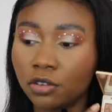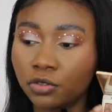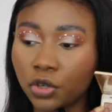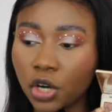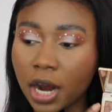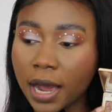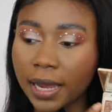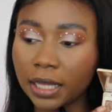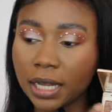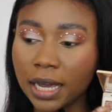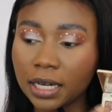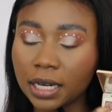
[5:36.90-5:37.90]
For a
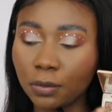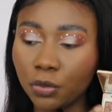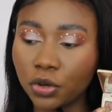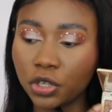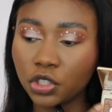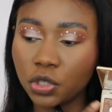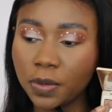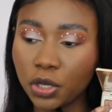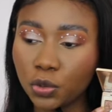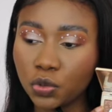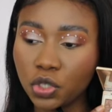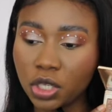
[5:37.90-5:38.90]
highlight, I'm going to be
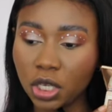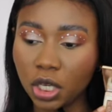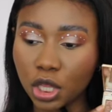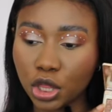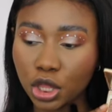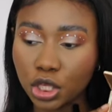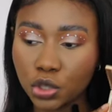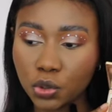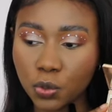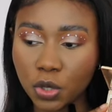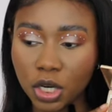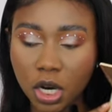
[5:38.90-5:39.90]
using
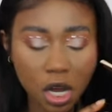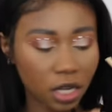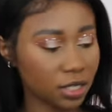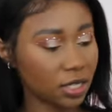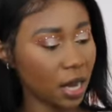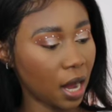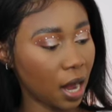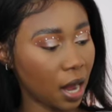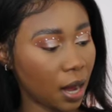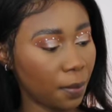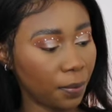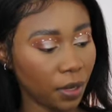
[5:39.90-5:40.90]
this one on
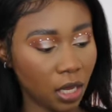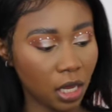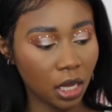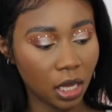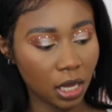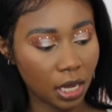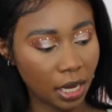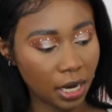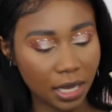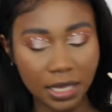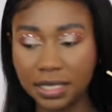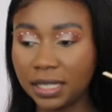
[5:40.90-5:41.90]
top. It
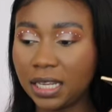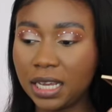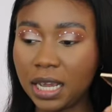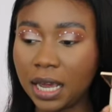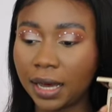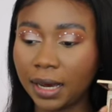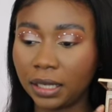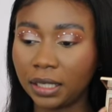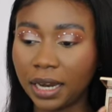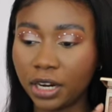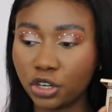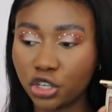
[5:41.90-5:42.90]
is the
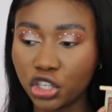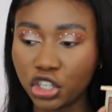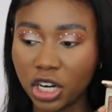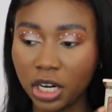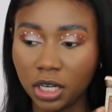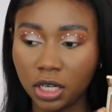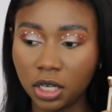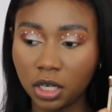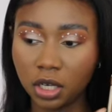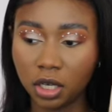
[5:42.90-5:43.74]
highlighter shade.